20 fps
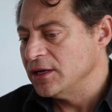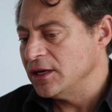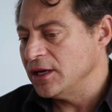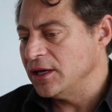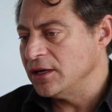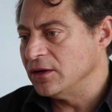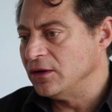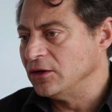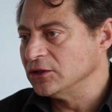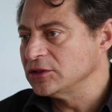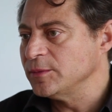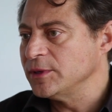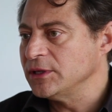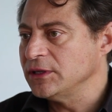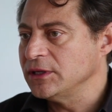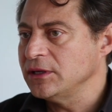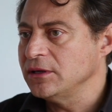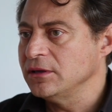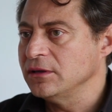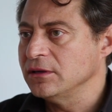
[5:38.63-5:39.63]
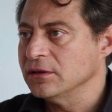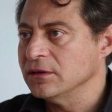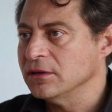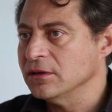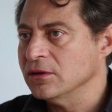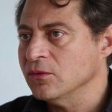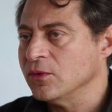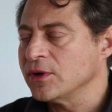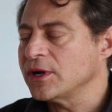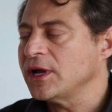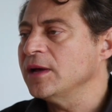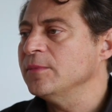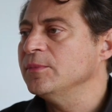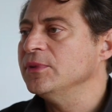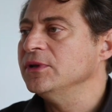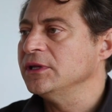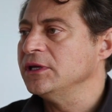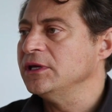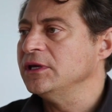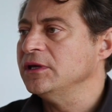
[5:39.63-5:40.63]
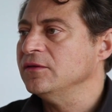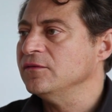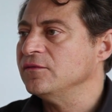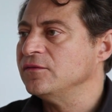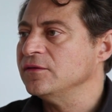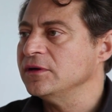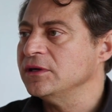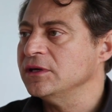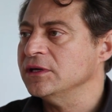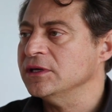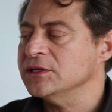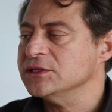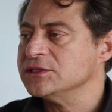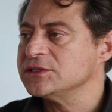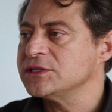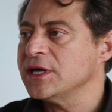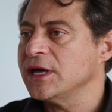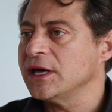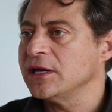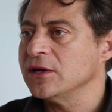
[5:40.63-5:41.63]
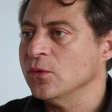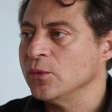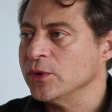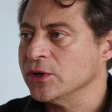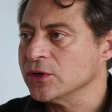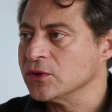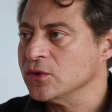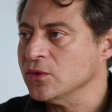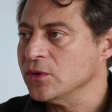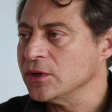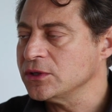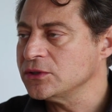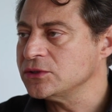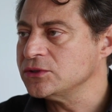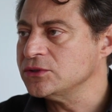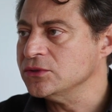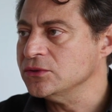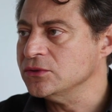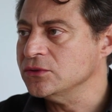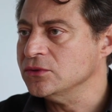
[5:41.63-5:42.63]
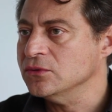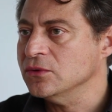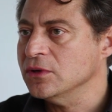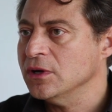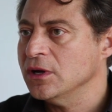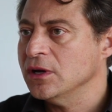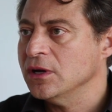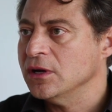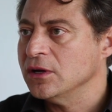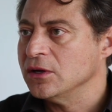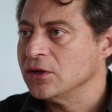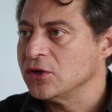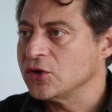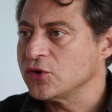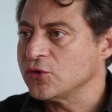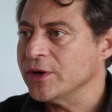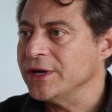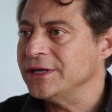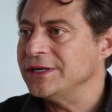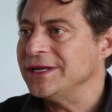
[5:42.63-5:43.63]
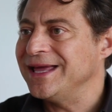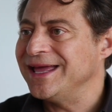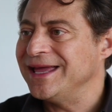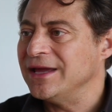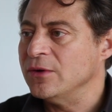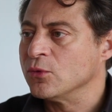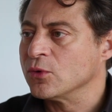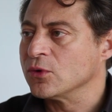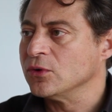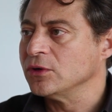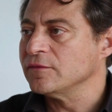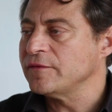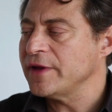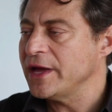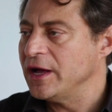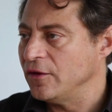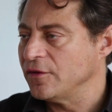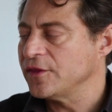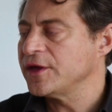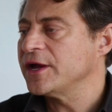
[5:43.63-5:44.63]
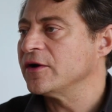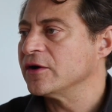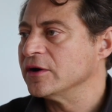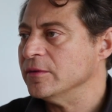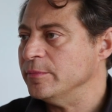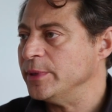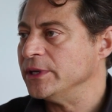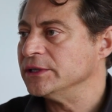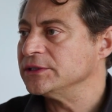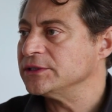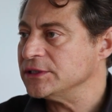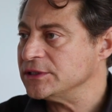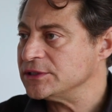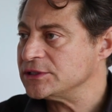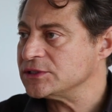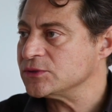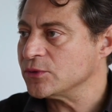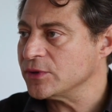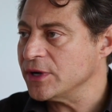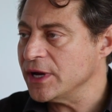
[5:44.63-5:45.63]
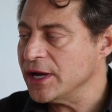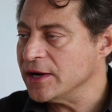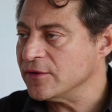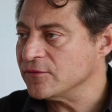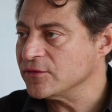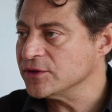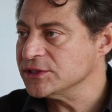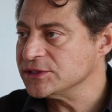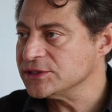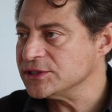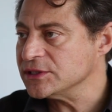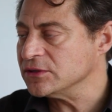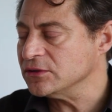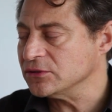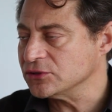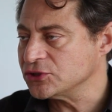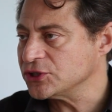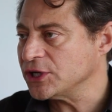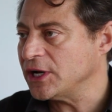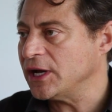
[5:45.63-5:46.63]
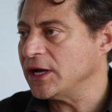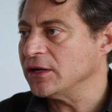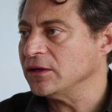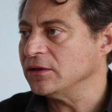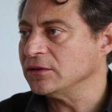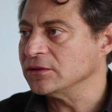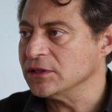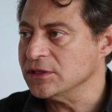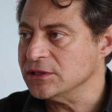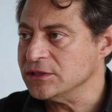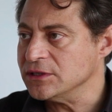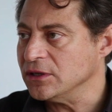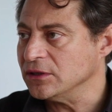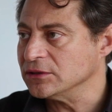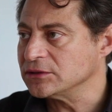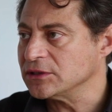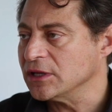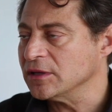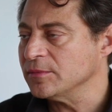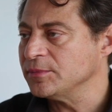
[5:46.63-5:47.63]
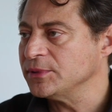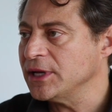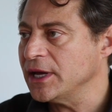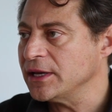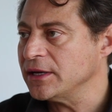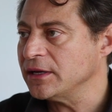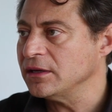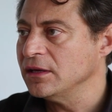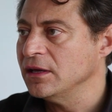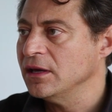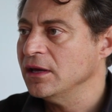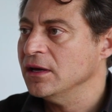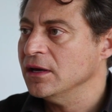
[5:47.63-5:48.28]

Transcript: And ultimately, what I believe is that we're going to create a world of healthcare abundance where every single child, adult on the planet